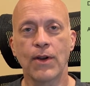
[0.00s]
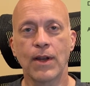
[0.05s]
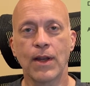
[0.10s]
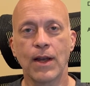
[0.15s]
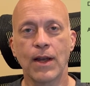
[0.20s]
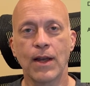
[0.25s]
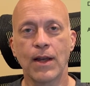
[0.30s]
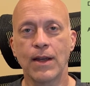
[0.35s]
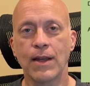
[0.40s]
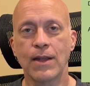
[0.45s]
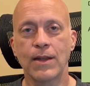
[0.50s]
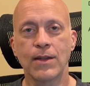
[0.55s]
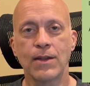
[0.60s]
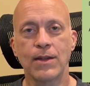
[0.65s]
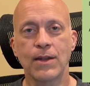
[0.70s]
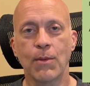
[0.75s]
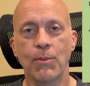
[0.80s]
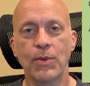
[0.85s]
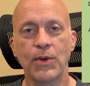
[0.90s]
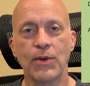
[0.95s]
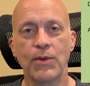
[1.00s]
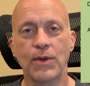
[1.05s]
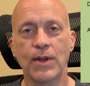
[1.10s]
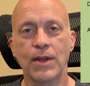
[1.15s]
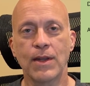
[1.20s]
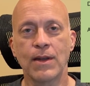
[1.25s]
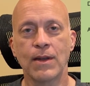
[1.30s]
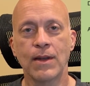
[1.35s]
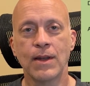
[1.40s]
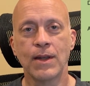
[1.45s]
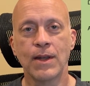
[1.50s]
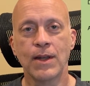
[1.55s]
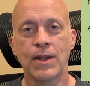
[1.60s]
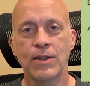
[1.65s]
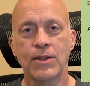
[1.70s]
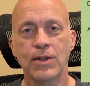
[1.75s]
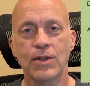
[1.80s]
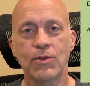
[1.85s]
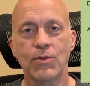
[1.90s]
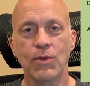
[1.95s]
and the beauty
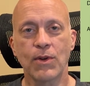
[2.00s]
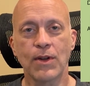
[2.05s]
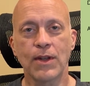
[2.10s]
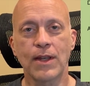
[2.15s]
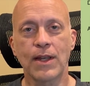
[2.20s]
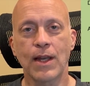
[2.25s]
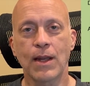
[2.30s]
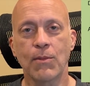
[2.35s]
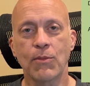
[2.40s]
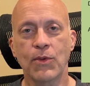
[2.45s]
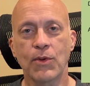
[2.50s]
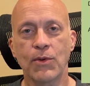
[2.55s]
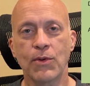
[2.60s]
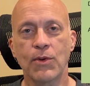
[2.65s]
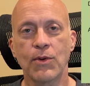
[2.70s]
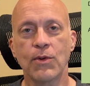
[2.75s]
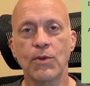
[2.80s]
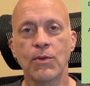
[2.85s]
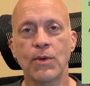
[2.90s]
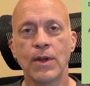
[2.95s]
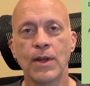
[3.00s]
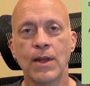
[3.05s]
just really came through.